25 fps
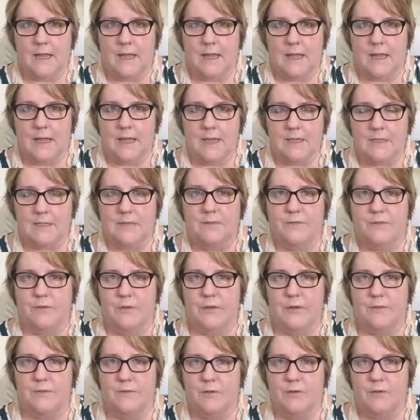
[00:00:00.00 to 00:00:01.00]
is a
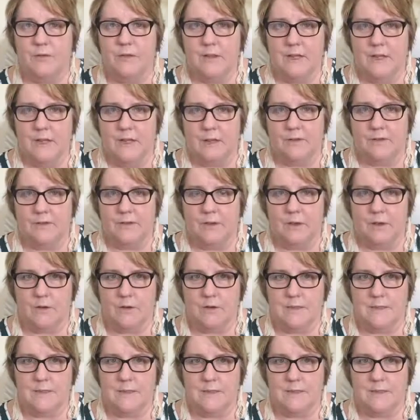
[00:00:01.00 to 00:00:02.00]
fearful thing for
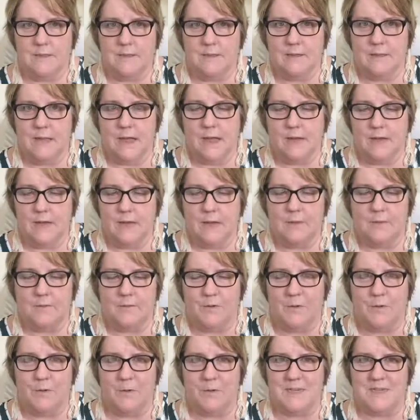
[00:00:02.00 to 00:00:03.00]
those unhelpful
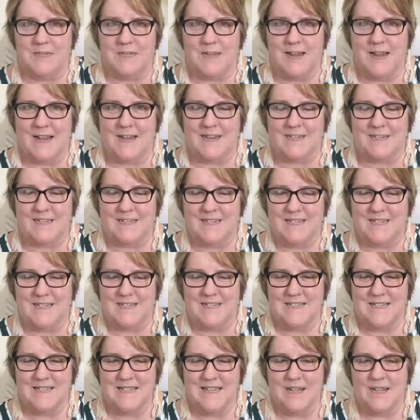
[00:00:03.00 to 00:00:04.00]

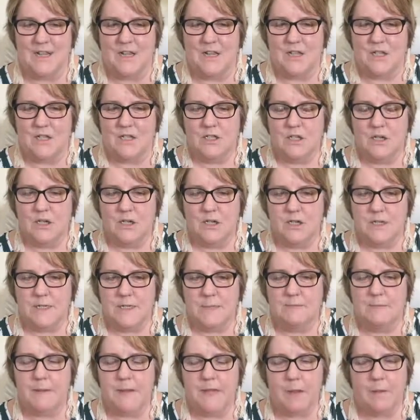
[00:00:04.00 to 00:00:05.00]
personalities. So
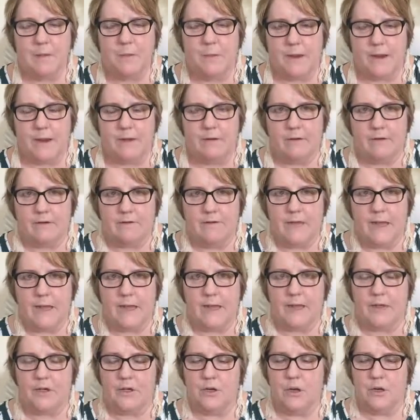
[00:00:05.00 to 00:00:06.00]
just be aware of
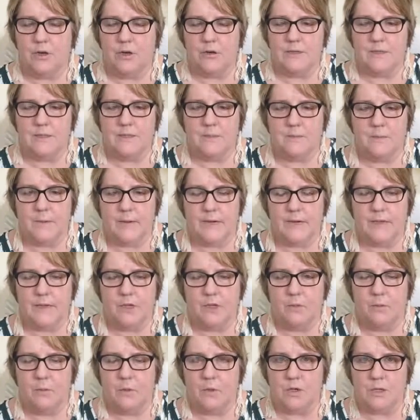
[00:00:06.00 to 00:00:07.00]
that. Notice when
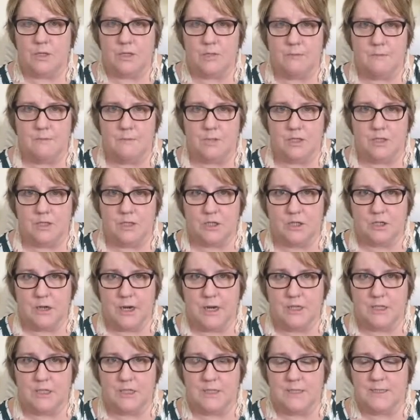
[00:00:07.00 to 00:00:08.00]
you want to
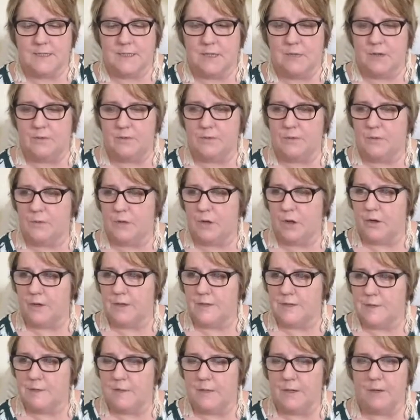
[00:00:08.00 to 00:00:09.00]
distract yourself, or
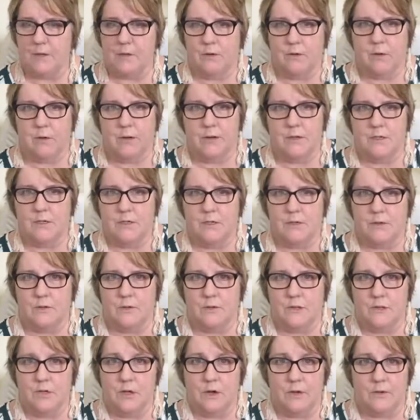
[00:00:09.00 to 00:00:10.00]
notice when you're going to look
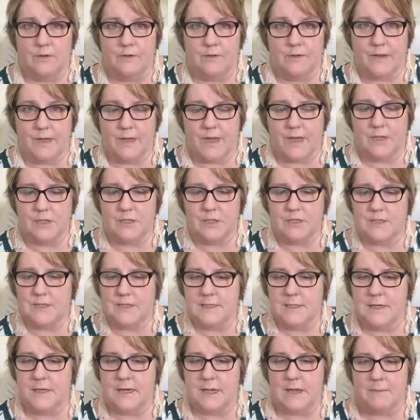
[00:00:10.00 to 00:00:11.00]
at notifications
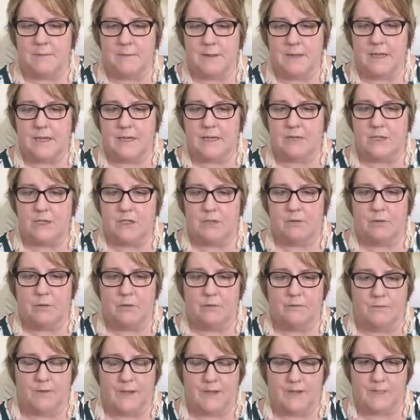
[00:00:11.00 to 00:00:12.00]
that are coming in as you're on
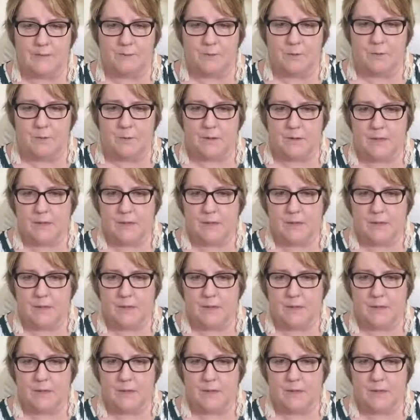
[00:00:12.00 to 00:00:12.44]
Facebook